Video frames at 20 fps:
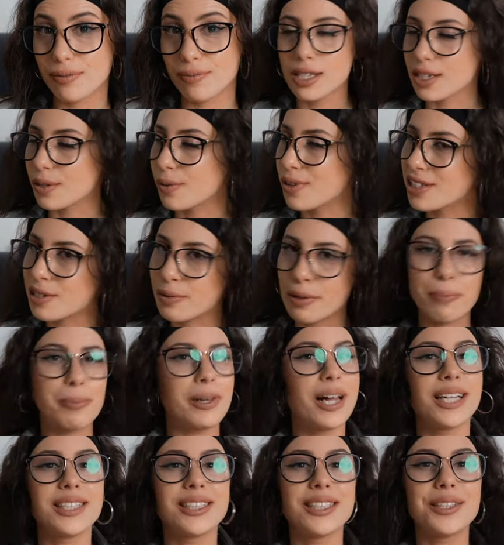So once we
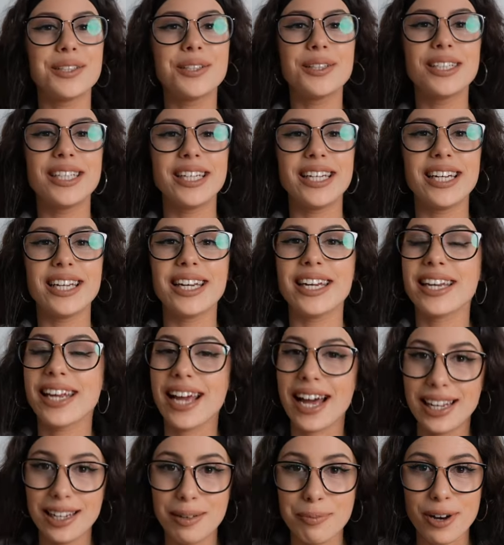plugged it all in and
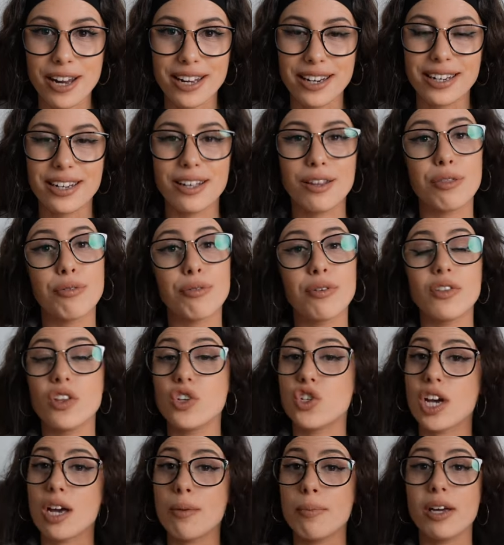calibrated it through the
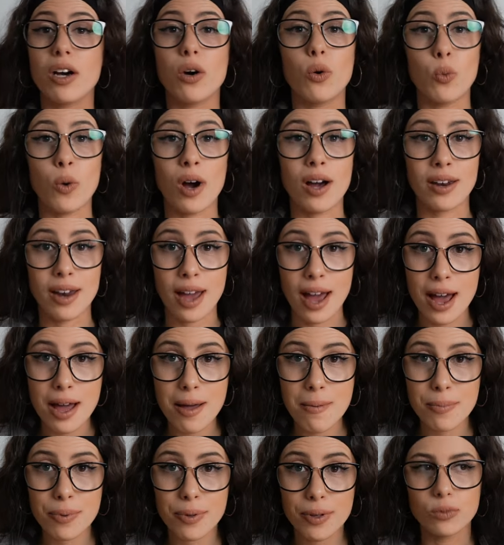JBL One
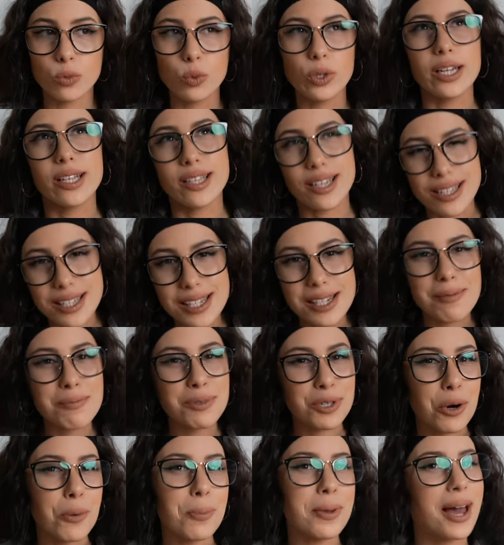app, we did some
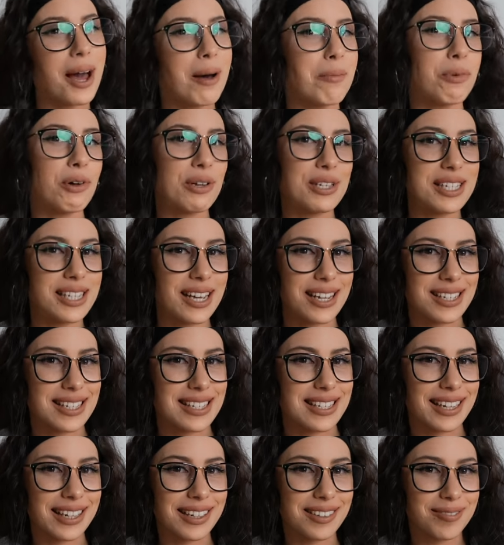Dolby Atmos
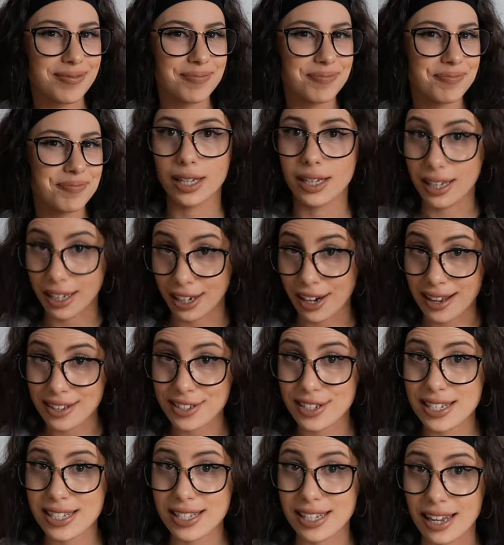testing. Can I
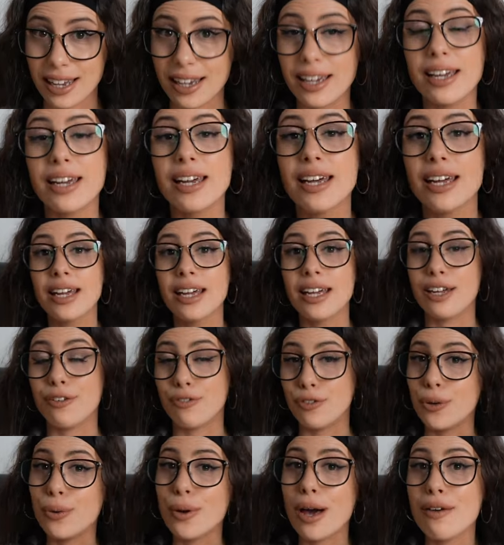just say,
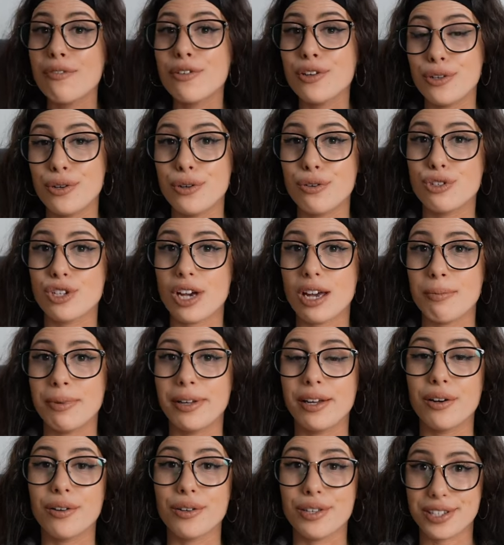if you have a new
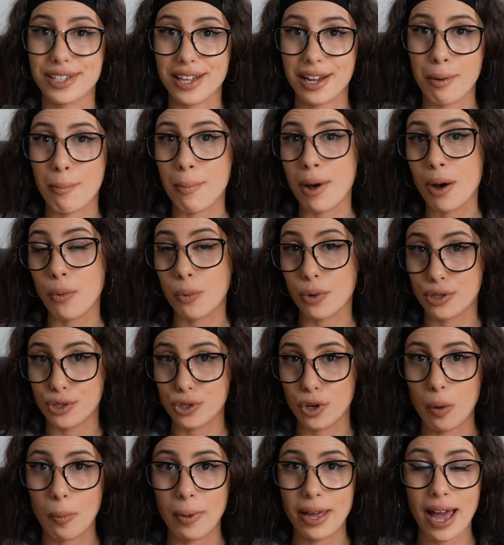JBL soundbar with
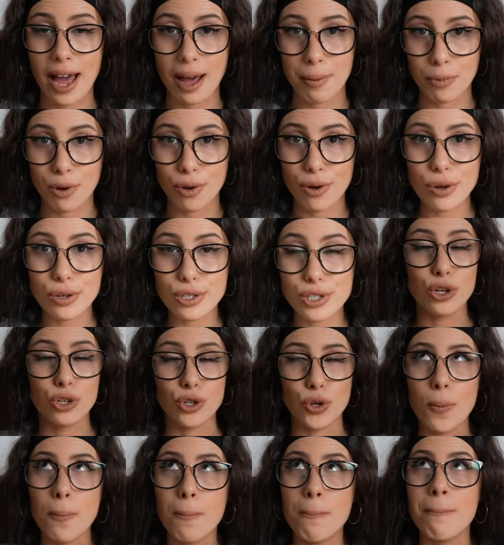Dolby Atmos,
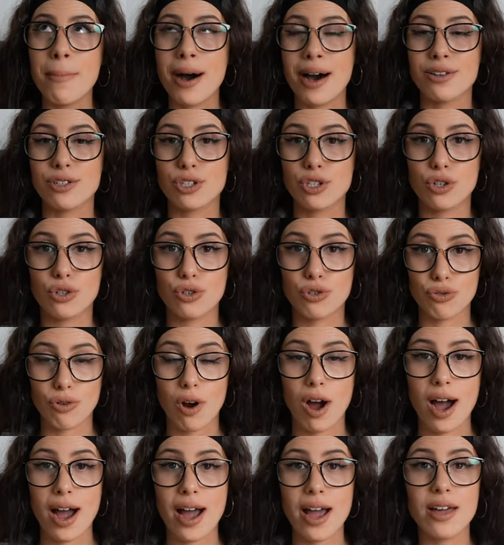you must
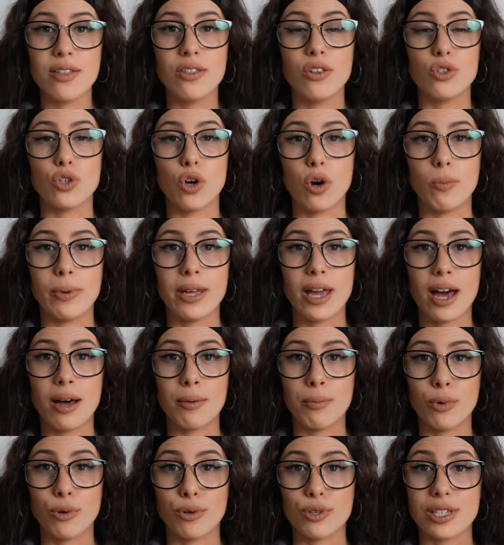try the Dolby
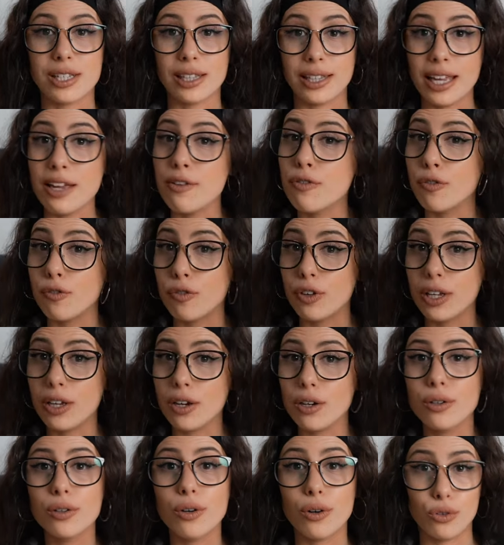Atmos Leaf
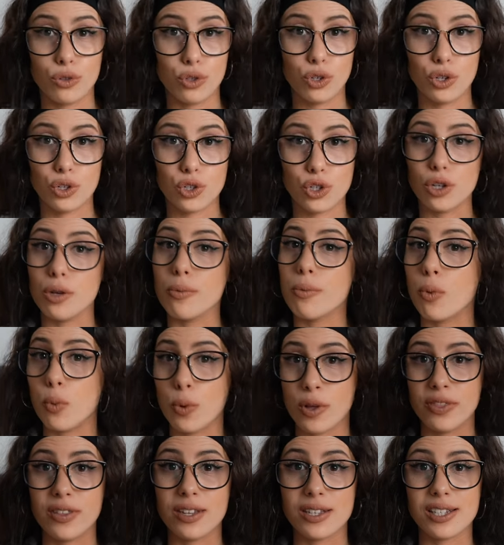video on YouTube
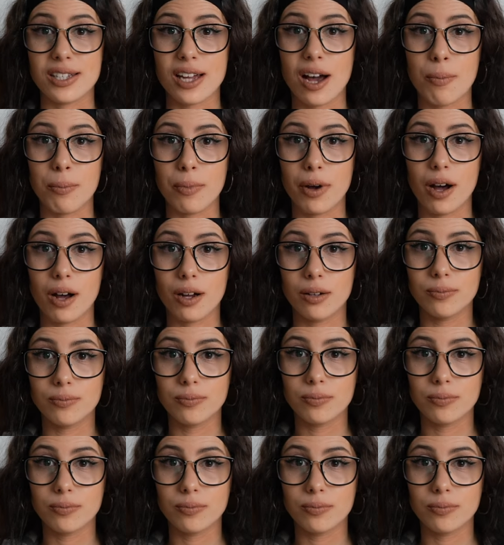with this soundbar.